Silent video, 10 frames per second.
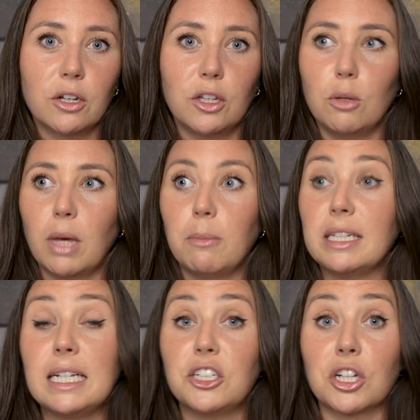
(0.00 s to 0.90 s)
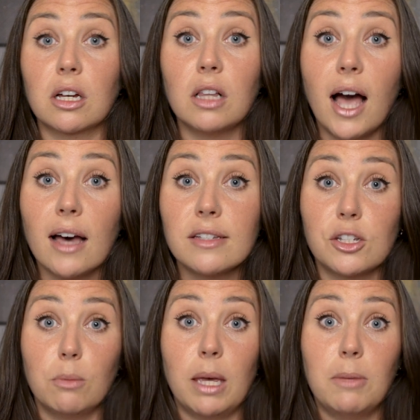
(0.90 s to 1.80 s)
you may be teaching a class,
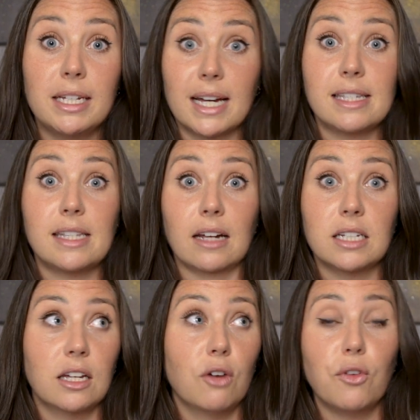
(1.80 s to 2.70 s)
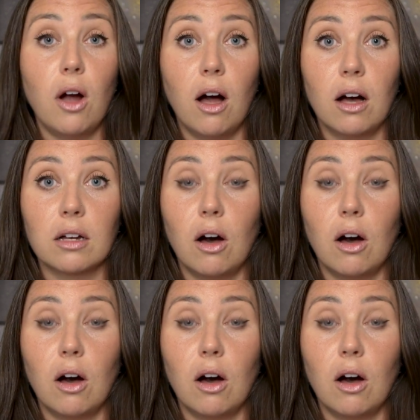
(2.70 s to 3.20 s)
you may be dissecting a frog.